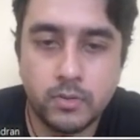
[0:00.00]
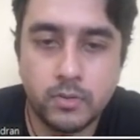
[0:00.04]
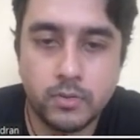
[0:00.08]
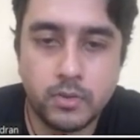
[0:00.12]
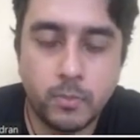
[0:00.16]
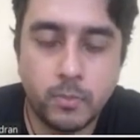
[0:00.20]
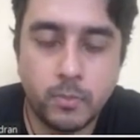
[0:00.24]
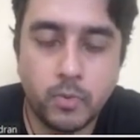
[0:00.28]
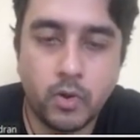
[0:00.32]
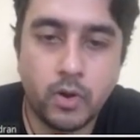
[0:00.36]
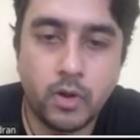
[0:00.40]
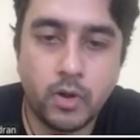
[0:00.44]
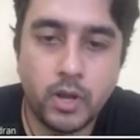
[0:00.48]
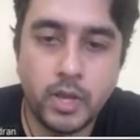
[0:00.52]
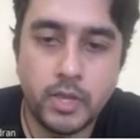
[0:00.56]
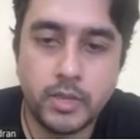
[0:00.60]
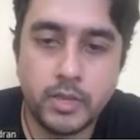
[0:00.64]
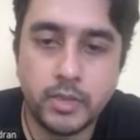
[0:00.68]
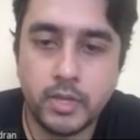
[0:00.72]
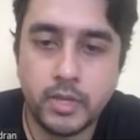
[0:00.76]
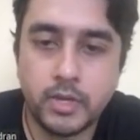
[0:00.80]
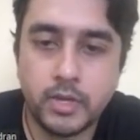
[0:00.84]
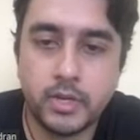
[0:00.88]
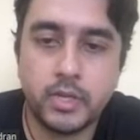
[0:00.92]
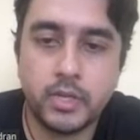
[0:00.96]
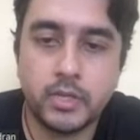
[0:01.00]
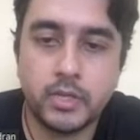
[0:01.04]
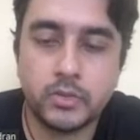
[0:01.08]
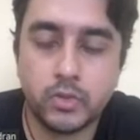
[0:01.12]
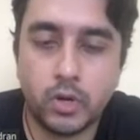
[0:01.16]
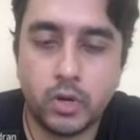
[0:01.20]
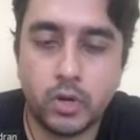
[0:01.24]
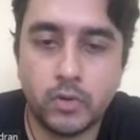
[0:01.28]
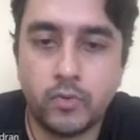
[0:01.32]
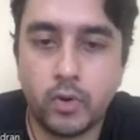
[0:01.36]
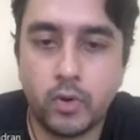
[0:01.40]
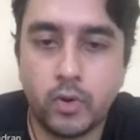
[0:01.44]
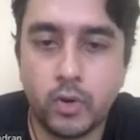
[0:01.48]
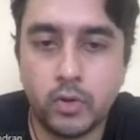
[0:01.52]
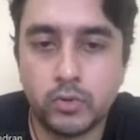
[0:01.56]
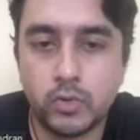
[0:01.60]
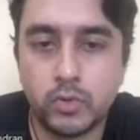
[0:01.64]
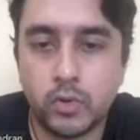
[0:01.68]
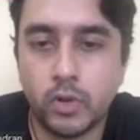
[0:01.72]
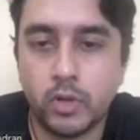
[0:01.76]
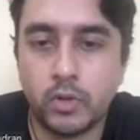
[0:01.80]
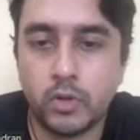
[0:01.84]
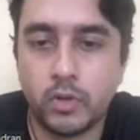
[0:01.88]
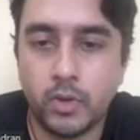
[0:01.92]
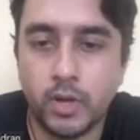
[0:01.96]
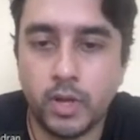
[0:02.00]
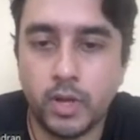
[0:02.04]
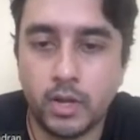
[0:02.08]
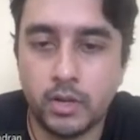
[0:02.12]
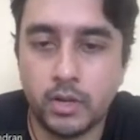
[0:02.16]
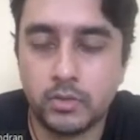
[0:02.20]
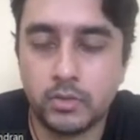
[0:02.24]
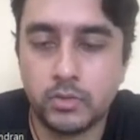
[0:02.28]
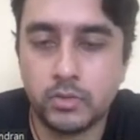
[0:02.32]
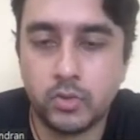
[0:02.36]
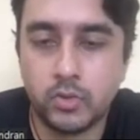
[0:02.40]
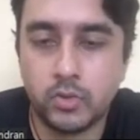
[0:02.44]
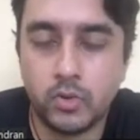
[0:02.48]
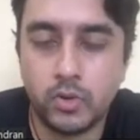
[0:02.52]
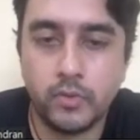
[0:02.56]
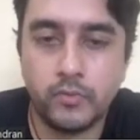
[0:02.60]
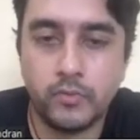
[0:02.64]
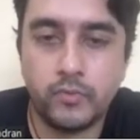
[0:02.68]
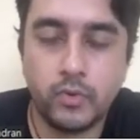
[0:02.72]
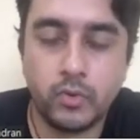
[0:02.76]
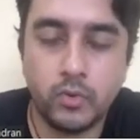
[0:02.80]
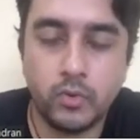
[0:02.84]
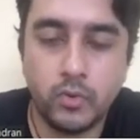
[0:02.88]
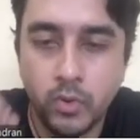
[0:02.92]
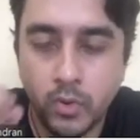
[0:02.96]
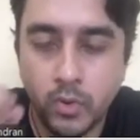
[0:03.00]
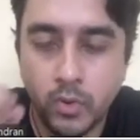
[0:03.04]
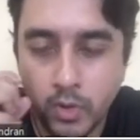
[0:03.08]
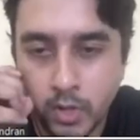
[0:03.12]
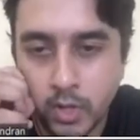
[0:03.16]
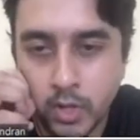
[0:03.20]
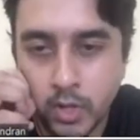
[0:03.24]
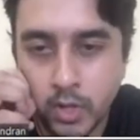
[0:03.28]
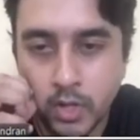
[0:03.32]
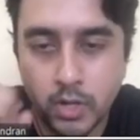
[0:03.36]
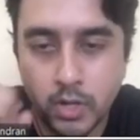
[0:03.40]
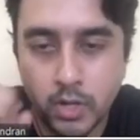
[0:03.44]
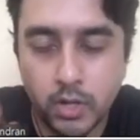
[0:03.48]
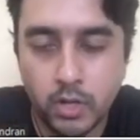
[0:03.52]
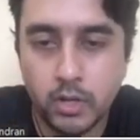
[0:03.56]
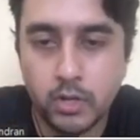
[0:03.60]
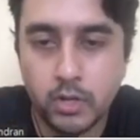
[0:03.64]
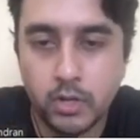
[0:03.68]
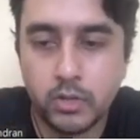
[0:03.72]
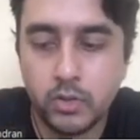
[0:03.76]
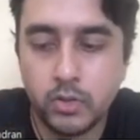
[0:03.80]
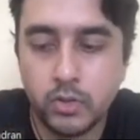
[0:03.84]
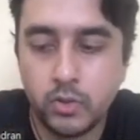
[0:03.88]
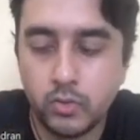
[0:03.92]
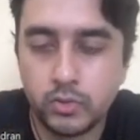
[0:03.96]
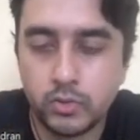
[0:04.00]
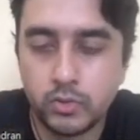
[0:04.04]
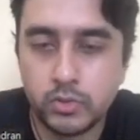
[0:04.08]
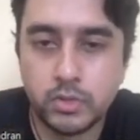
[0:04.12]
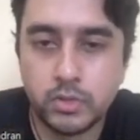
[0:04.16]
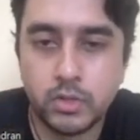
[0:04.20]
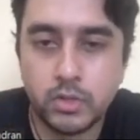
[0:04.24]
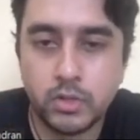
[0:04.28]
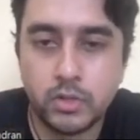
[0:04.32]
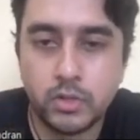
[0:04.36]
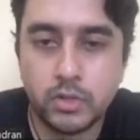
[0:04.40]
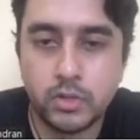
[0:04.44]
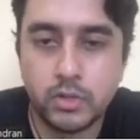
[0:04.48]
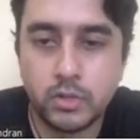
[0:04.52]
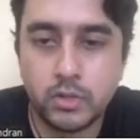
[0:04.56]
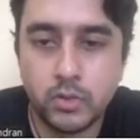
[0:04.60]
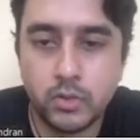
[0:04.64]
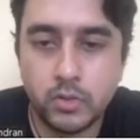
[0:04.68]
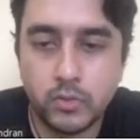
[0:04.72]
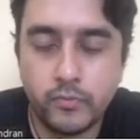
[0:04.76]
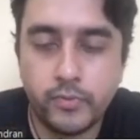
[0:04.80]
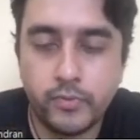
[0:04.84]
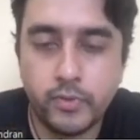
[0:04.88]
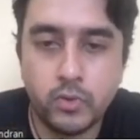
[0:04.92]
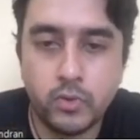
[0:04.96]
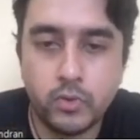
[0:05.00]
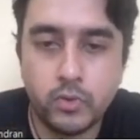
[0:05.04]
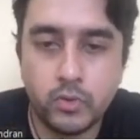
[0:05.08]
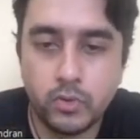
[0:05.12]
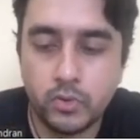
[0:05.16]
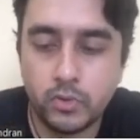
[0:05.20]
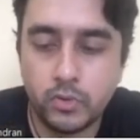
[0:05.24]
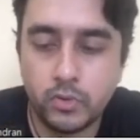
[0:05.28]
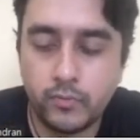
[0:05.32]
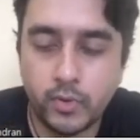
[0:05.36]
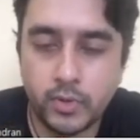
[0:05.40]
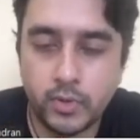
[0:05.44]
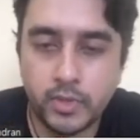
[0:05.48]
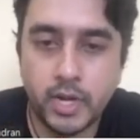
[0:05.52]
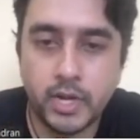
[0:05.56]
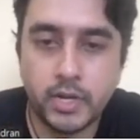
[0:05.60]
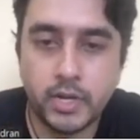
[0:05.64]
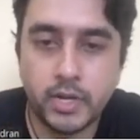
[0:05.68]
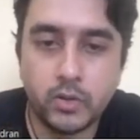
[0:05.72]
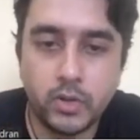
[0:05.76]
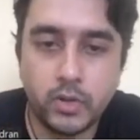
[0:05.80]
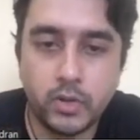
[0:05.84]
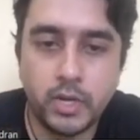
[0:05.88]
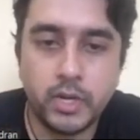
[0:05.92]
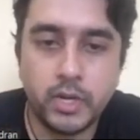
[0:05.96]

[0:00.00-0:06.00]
the ball, and then he's not follow through well. So if you use if you for that, you